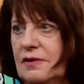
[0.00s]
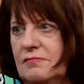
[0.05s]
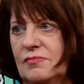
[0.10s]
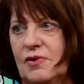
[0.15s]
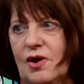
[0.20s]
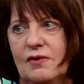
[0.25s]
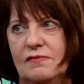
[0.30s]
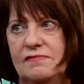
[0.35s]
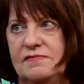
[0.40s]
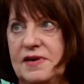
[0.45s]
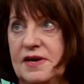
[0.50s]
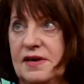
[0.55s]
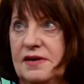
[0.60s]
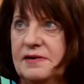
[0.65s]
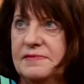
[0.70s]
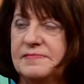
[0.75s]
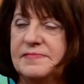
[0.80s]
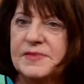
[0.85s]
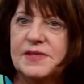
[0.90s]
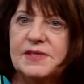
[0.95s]
Go figure.
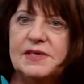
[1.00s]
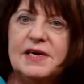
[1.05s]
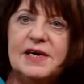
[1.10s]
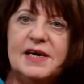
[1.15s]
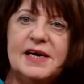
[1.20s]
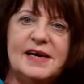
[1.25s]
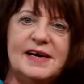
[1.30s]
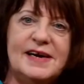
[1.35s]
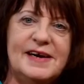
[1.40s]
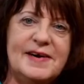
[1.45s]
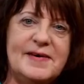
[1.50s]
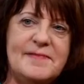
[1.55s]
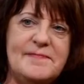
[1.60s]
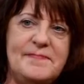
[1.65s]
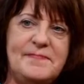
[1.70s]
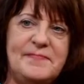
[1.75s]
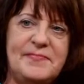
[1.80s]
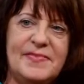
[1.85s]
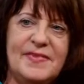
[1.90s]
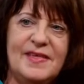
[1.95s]

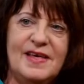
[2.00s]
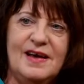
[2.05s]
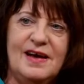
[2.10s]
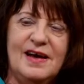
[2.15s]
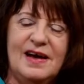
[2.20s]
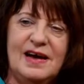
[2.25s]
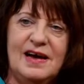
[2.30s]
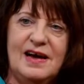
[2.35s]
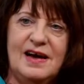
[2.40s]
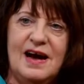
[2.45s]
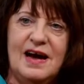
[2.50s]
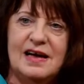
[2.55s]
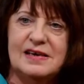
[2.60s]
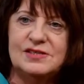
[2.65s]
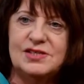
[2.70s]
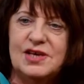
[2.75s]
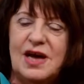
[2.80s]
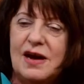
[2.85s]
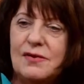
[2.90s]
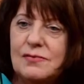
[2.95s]

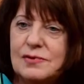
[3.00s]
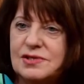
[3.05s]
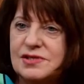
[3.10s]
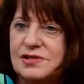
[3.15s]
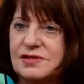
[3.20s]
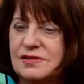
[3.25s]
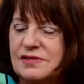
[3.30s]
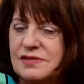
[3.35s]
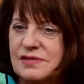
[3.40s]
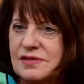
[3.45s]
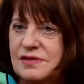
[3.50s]
And I was